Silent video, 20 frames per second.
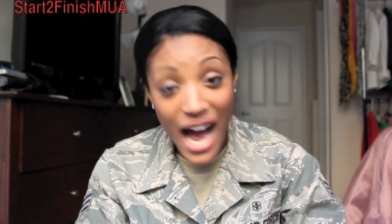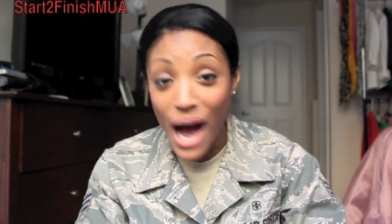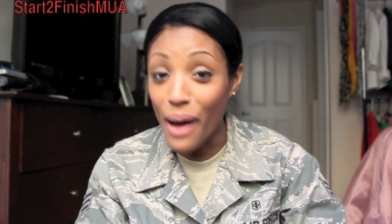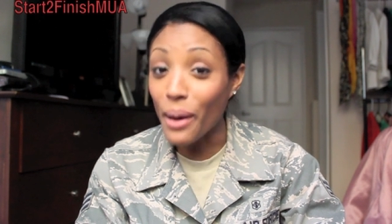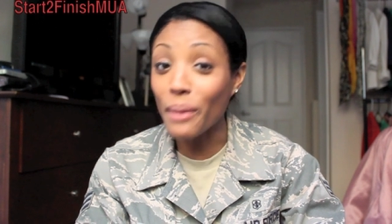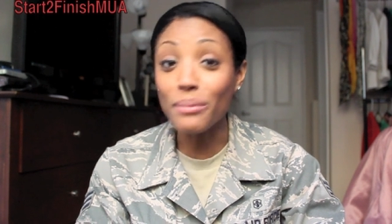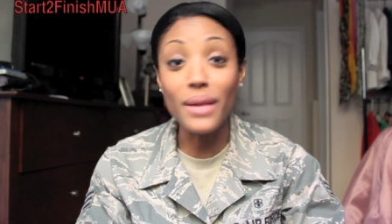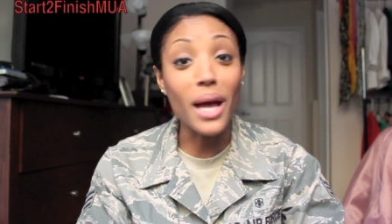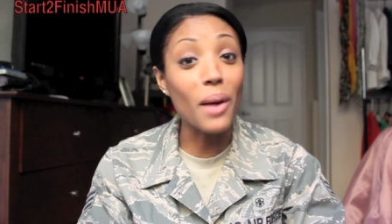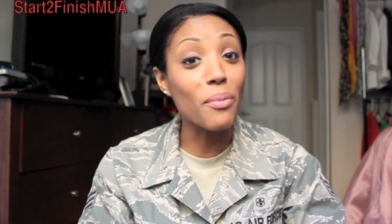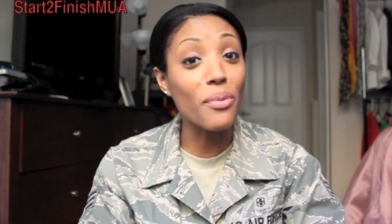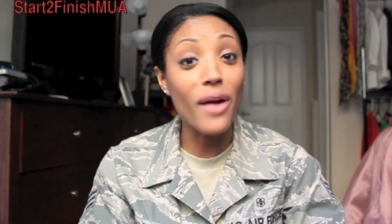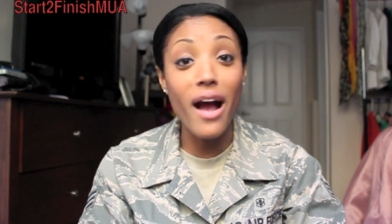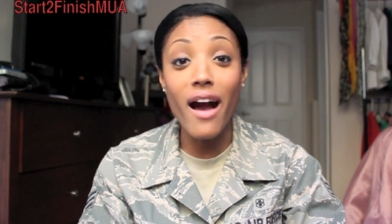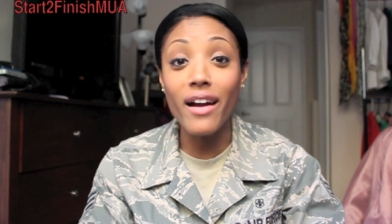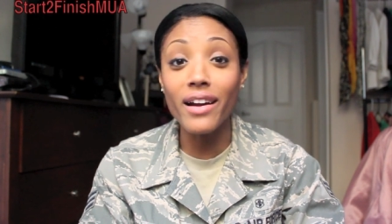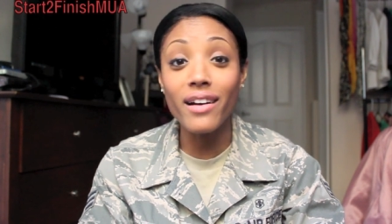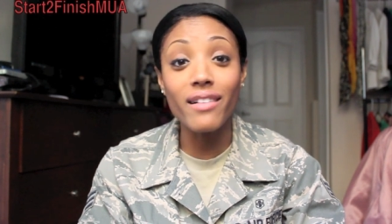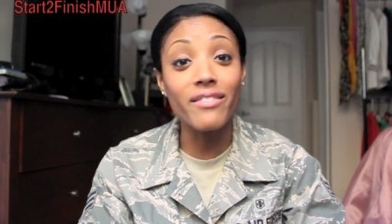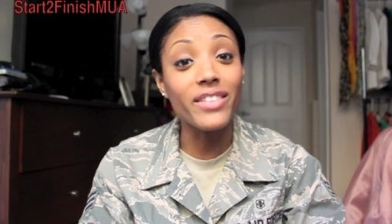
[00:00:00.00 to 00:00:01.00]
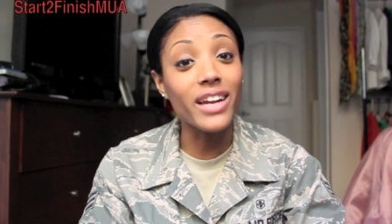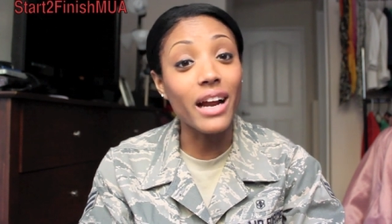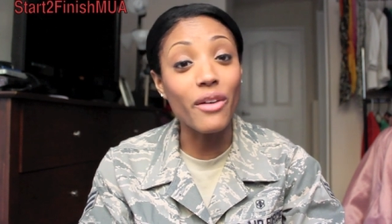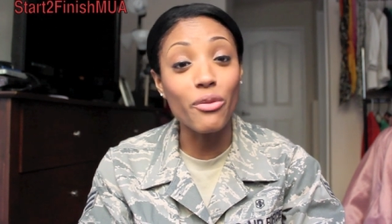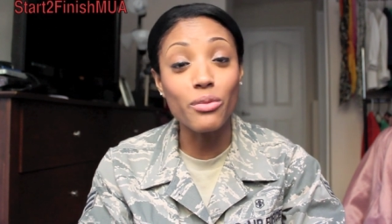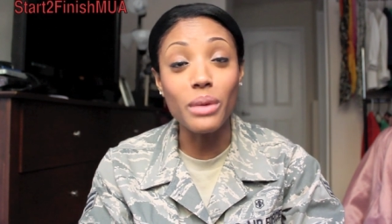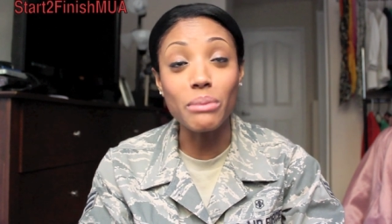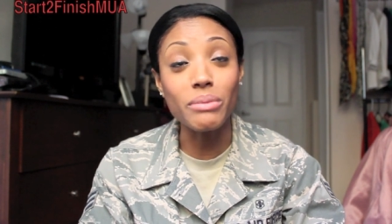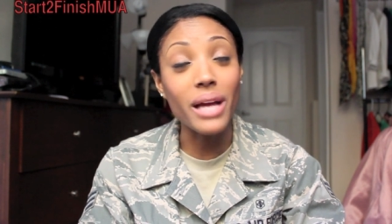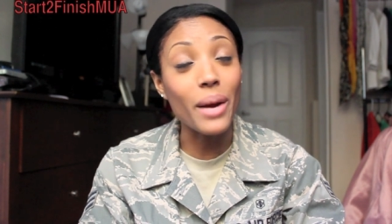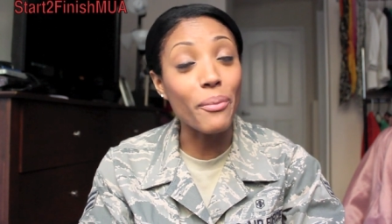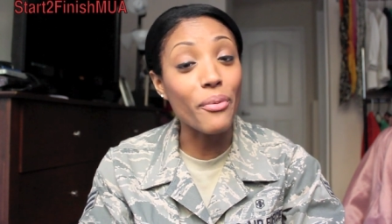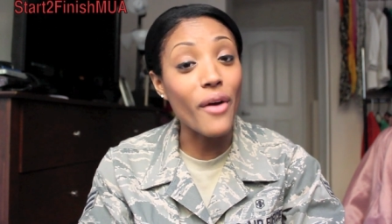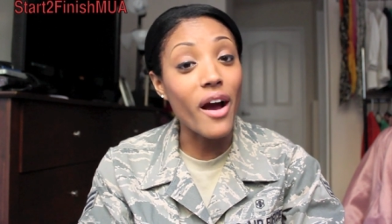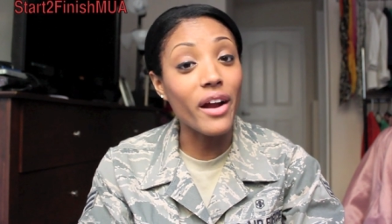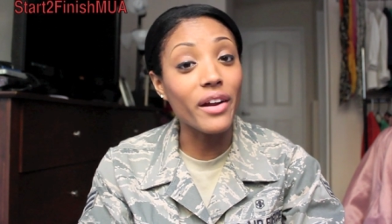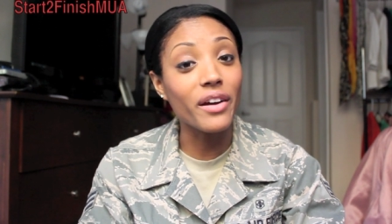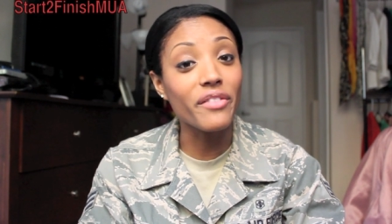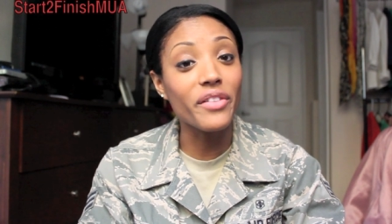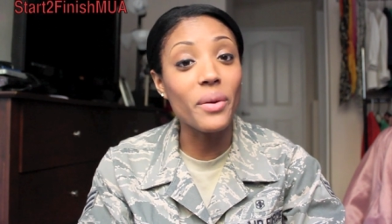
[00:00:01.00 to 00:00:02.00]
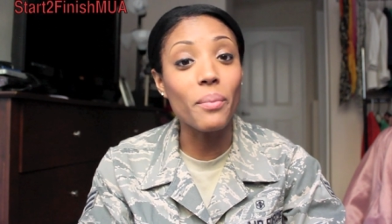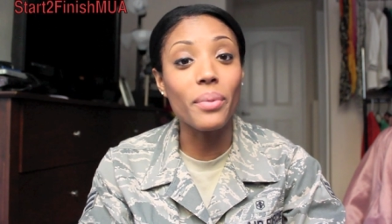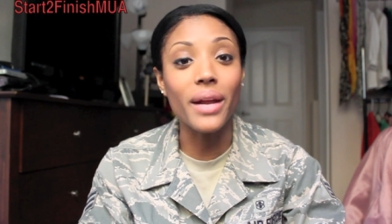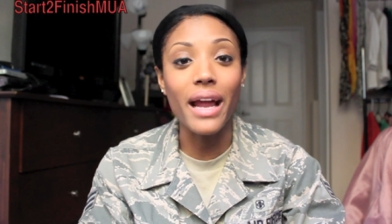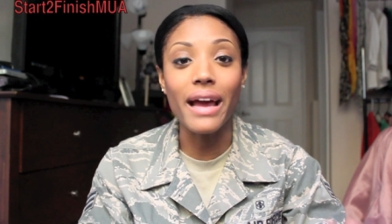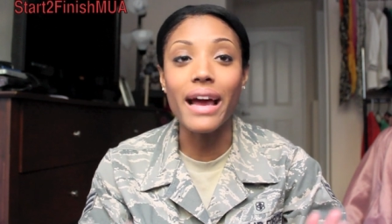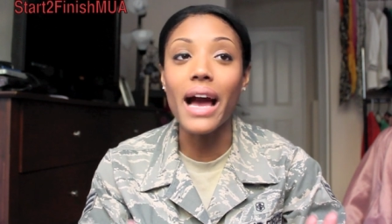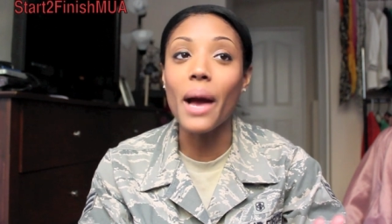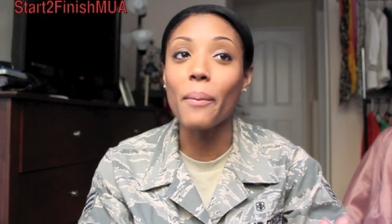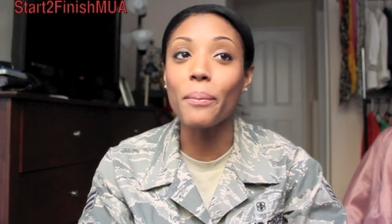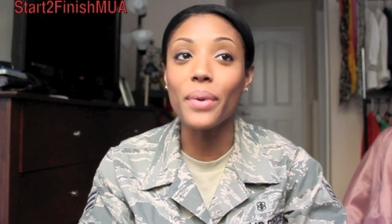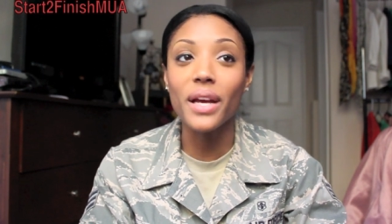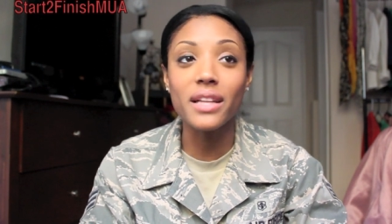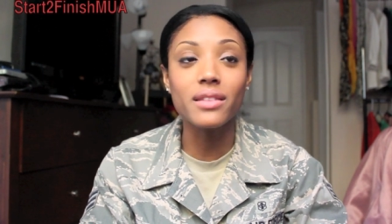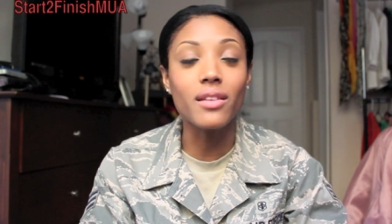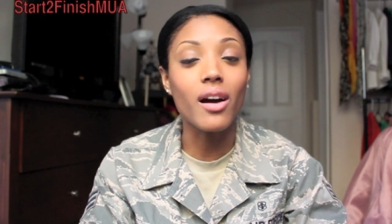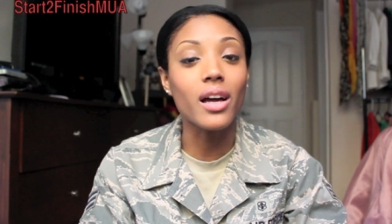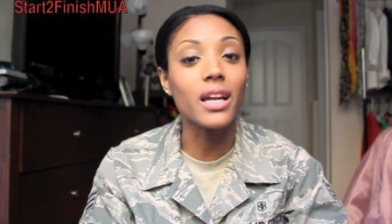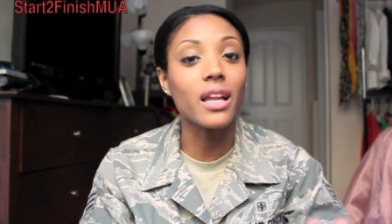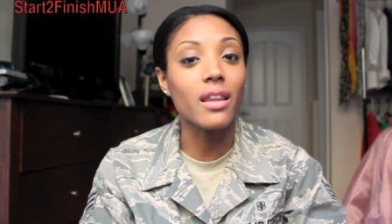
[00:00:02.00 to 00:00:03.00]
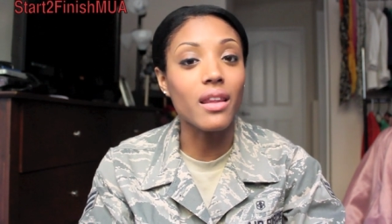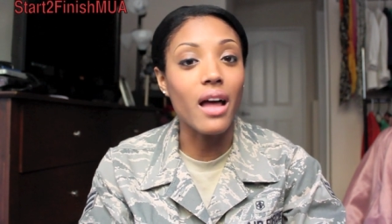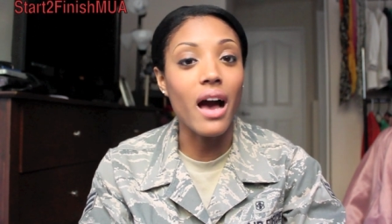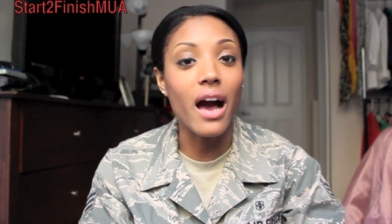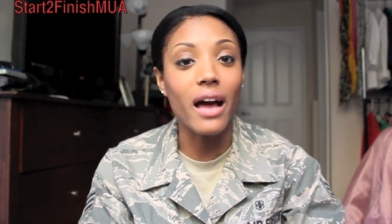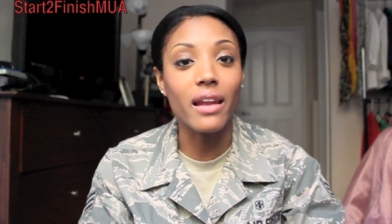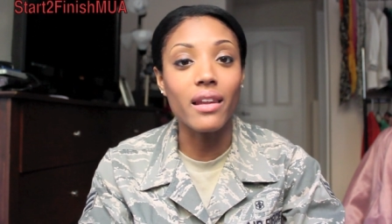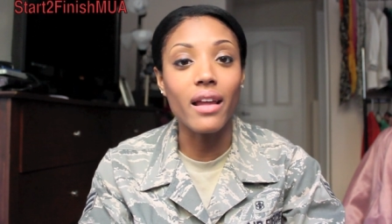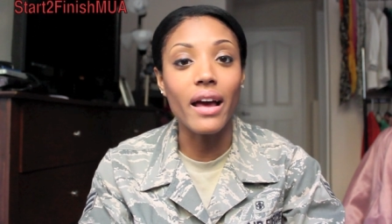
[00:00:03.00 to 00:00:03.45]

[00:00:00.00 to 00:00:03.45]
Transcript: I'm not proud of it. I'm not proud of it, but I got picked on a lot.